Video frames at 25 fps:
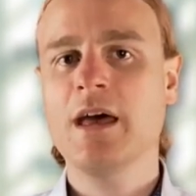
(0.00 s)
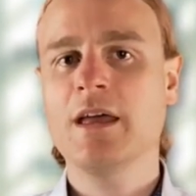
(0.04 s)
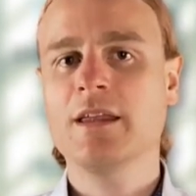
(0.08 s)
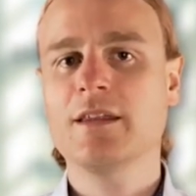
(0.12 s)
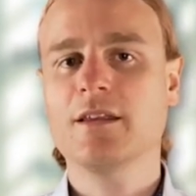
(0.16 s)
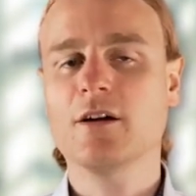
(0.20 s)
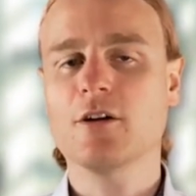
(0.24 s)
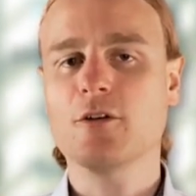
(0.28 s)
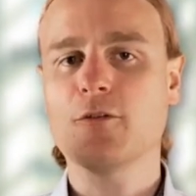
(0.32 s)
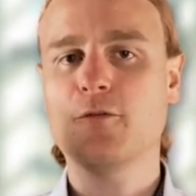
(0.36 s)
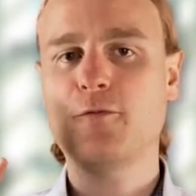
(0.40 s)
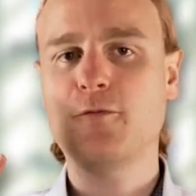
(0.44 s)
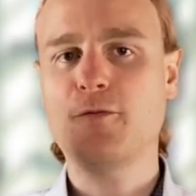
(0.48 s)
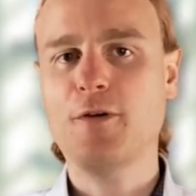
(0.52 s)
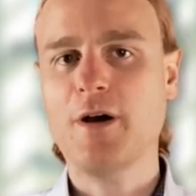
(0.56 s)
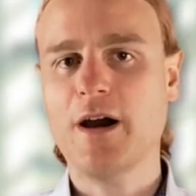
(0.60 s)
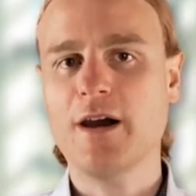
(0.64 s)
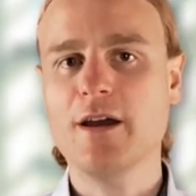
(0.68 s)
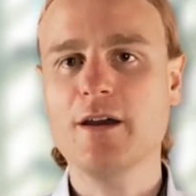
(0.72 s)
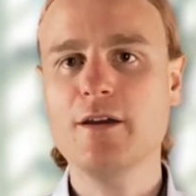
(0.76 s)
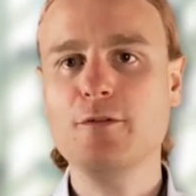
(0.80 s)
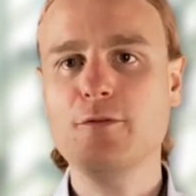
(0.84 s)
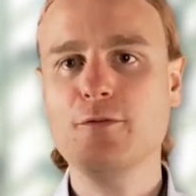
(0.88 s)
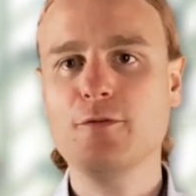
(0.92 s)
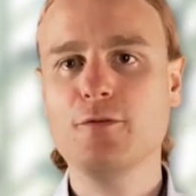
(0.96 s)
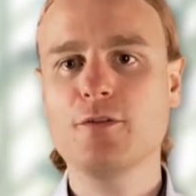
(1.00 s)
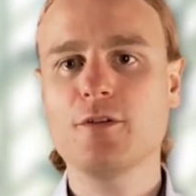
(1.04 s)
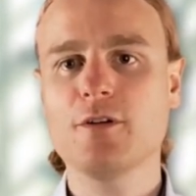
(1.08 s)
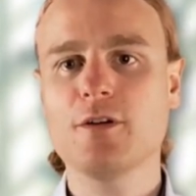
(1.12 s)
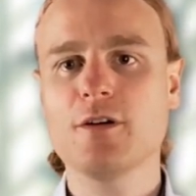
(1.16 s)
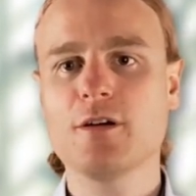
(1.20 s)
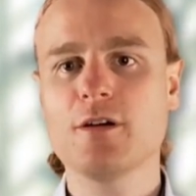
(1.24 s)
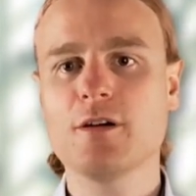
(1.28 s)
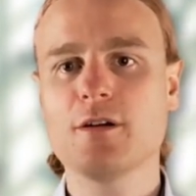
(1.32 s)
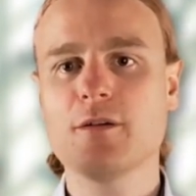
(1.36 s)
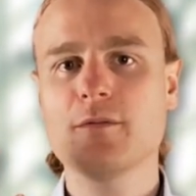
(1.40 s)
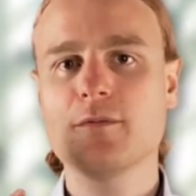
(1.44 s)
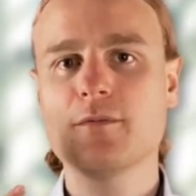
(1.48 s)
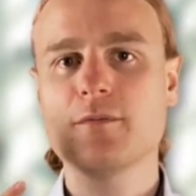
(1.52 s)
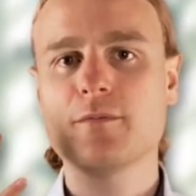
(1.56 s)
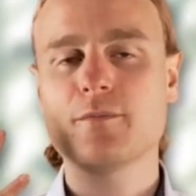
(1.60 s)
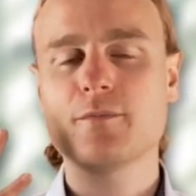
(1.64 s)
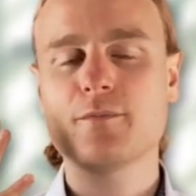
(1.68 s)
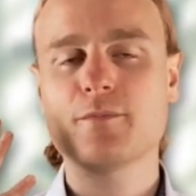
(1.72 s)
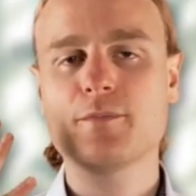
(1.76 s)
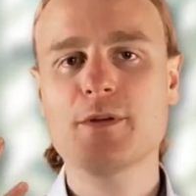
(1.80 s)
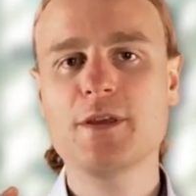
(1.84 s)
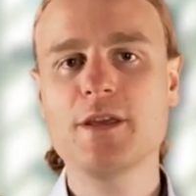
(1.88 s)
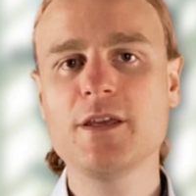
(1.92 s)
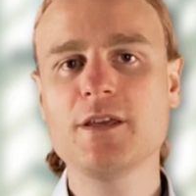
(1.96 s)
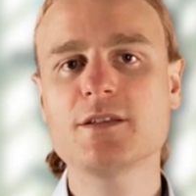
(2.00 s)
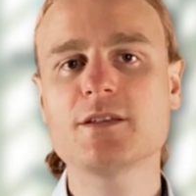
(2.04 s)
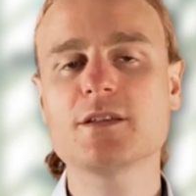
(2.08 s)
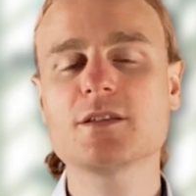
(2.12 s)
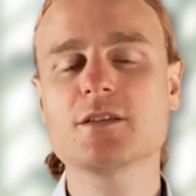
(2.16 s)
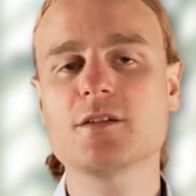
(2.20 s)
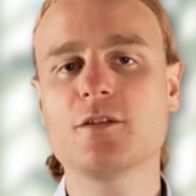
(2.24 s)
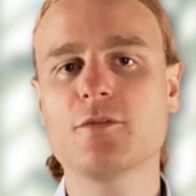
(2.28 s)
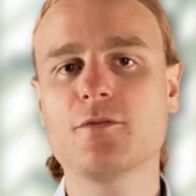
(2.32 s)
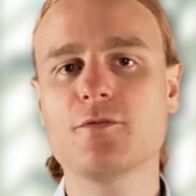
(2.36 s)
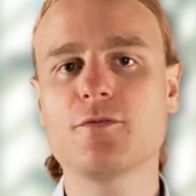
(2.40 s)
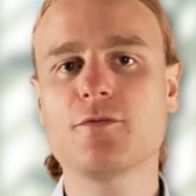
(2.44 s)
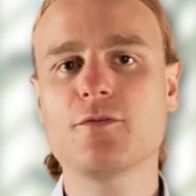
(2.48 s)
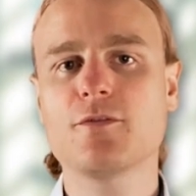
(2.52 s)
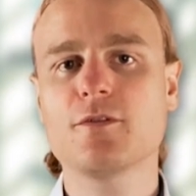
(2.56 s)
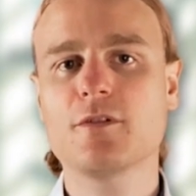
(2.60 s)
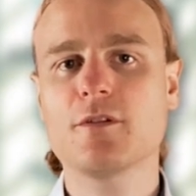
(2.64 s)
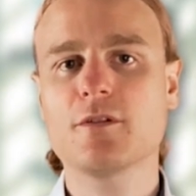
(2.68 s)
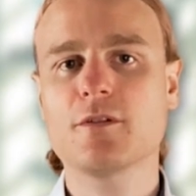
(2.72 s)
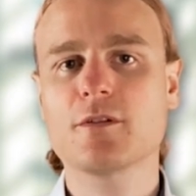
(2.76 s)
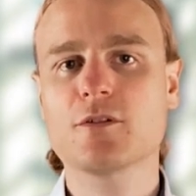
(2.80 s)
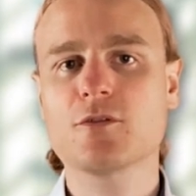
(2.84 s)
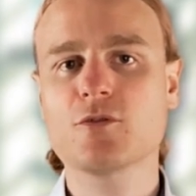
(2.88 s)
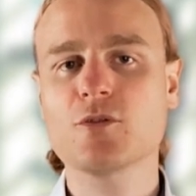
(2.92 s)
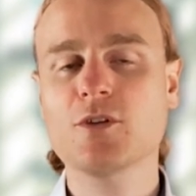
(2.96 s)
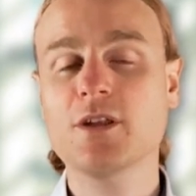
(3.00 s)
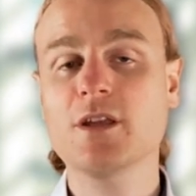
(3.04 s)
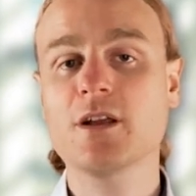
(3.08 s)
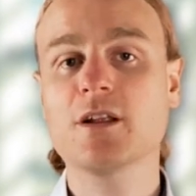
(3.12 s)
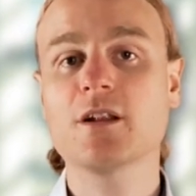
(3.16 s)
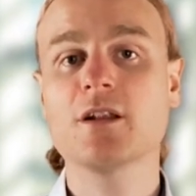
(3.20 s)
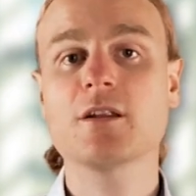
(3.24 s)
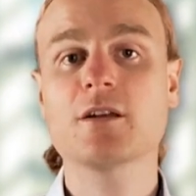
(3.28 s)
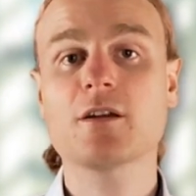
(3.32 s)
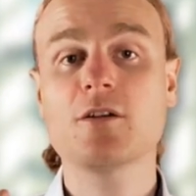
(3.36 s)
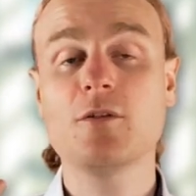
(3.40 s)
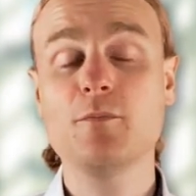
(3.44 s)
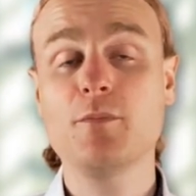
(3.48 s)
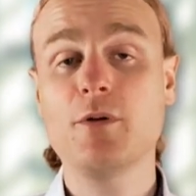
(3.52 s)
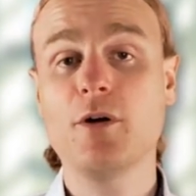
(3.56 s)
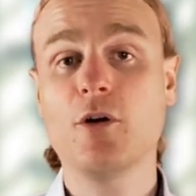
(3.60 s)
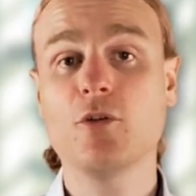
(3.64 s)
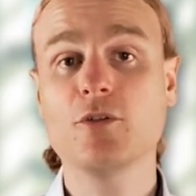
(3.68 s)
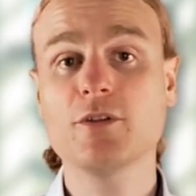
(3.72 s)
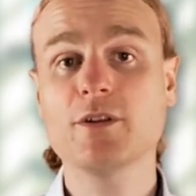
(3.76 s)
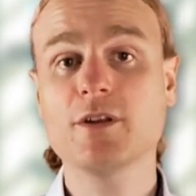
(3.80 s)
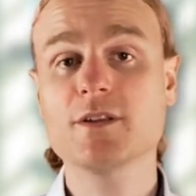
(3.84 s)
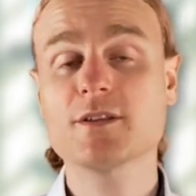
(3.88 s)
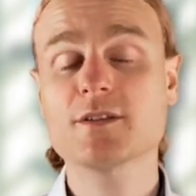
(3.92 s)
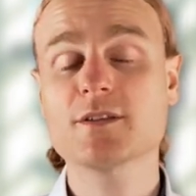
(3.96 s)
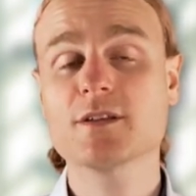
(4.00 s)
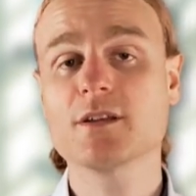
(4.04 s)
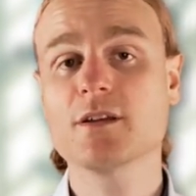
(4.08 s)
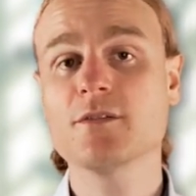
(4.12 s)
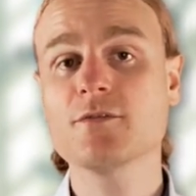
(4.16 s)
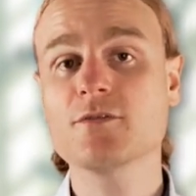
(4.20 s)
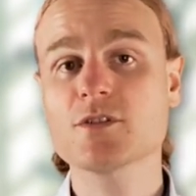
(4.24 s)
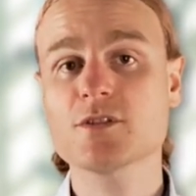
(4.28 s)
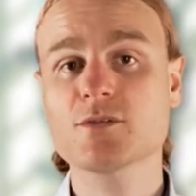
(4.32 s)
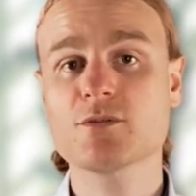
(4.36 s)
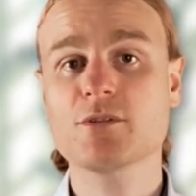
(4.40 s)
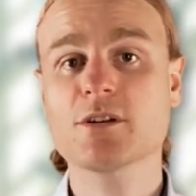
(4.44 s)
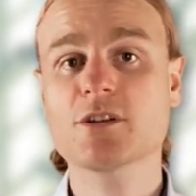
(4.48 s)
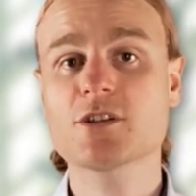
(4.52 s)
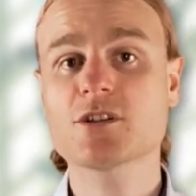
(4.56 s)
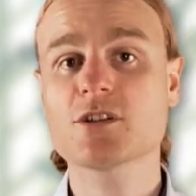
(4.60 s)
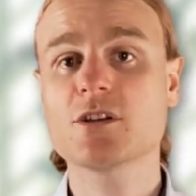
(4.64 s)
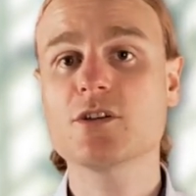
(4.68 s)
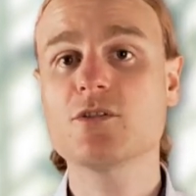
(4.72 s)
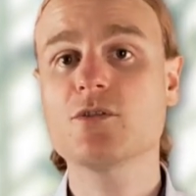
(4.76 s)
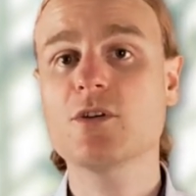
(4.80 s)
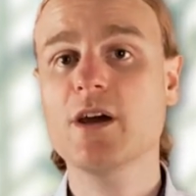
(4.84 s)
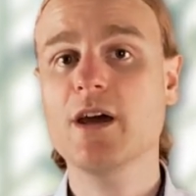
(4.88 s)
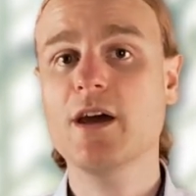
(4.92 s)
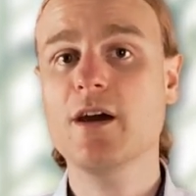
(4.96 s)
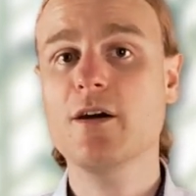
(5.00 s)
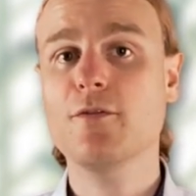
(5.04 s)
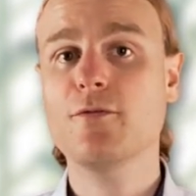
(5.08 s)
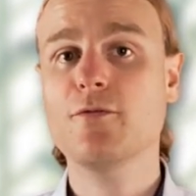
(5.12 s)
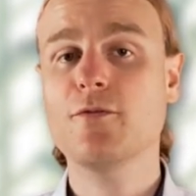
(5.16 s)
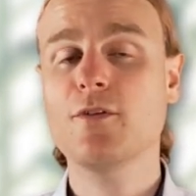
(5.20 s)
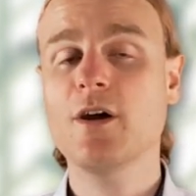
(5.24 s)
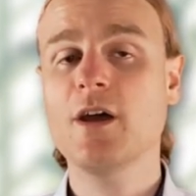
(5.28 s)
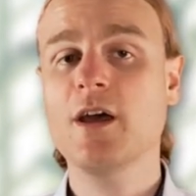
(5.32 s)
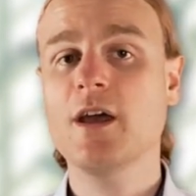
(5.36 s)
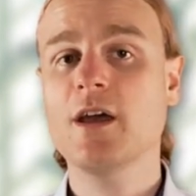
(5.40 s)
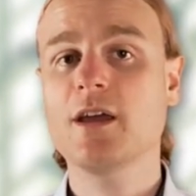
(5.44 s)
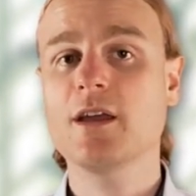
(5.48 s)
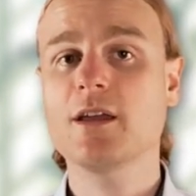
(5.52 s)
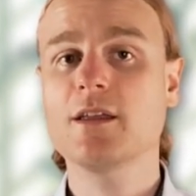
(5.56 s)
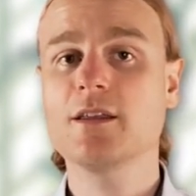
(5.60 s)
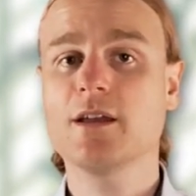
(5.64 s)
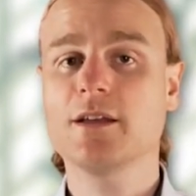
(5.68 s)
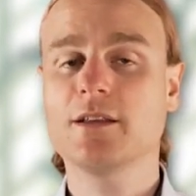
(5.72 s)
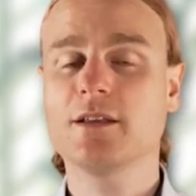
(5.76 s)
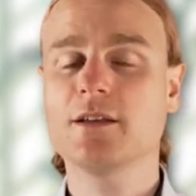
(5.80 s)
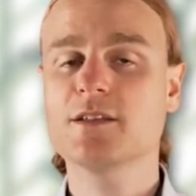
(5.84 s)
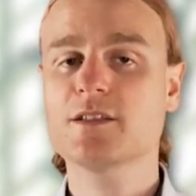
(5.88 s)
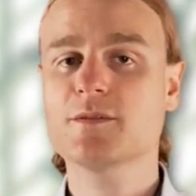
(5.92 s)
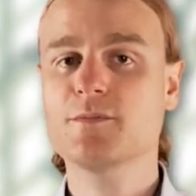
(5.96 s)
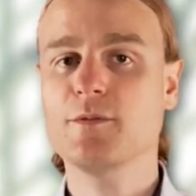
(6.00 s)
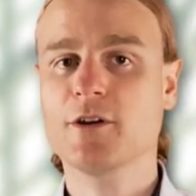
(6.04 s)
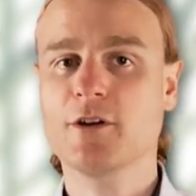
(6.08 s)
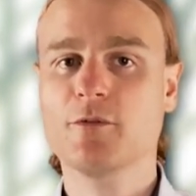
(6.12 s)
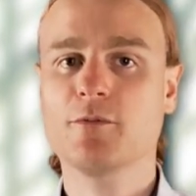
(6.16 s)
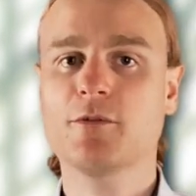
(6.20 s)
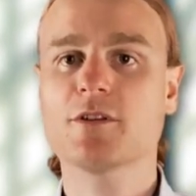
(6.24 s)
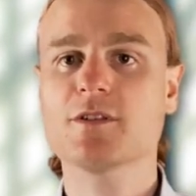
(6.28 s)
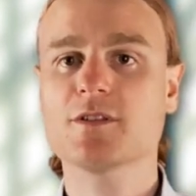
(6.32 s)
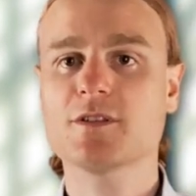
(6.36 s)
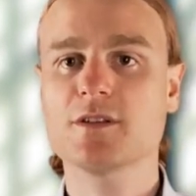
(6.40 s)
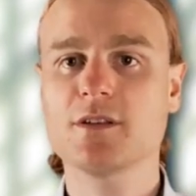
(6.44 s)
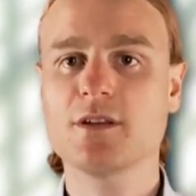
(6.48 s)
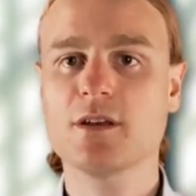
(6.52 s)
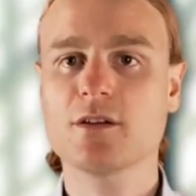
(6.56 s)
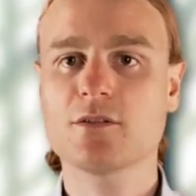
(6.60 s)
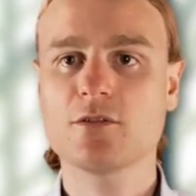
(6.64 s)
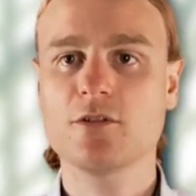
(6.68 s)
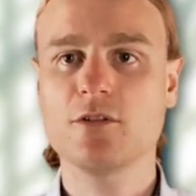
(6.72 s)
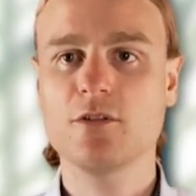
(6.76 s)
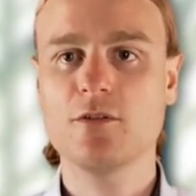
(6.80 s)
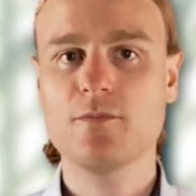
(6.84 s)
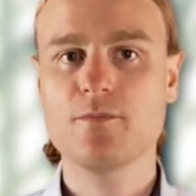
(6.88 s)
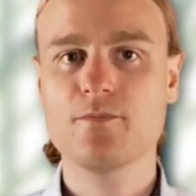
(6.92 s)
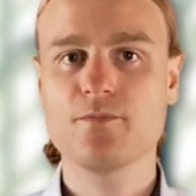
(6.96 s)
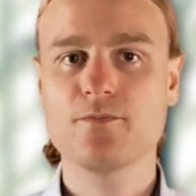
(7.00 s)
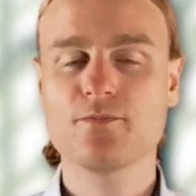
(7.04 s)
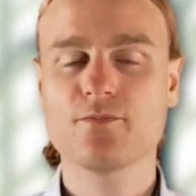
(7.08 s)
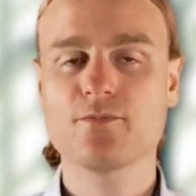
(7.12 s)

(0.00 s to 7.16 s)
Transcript: There are five pieces of critical components and infrastructure you have in any Sparkplug scenario.